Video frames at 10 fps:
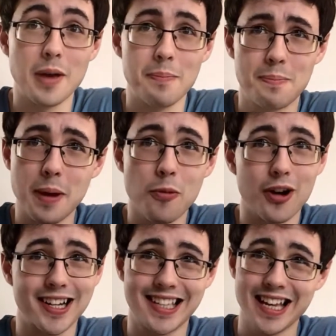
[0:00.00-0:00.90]
to be a bit more
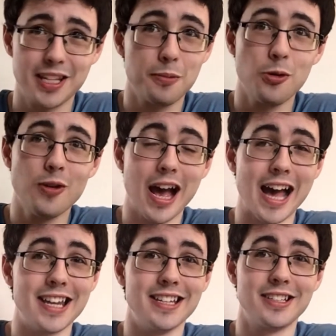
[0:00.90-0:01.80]
accessible
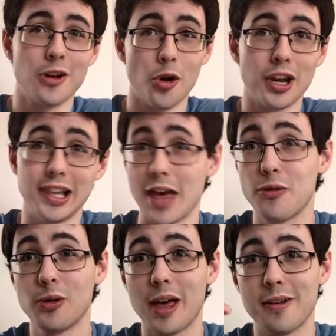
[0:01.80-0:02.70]
and on a
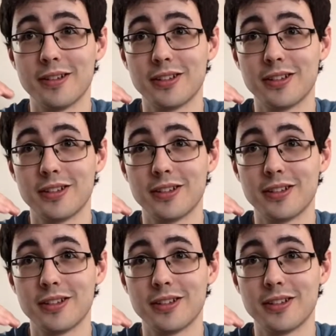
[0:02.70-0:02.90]
level that